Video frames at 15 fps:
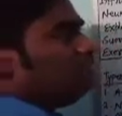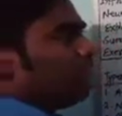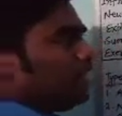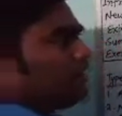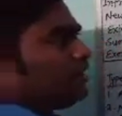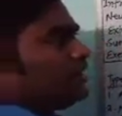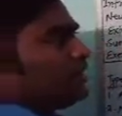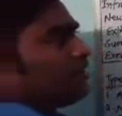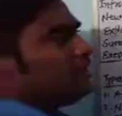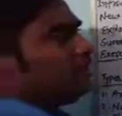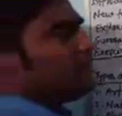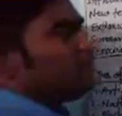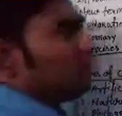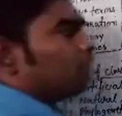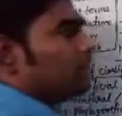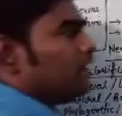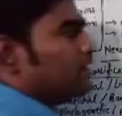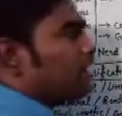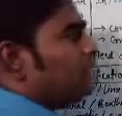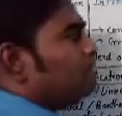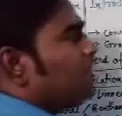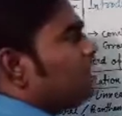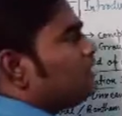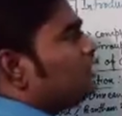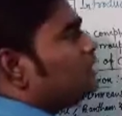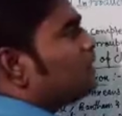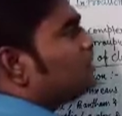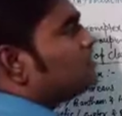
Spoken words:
but it is a fundamental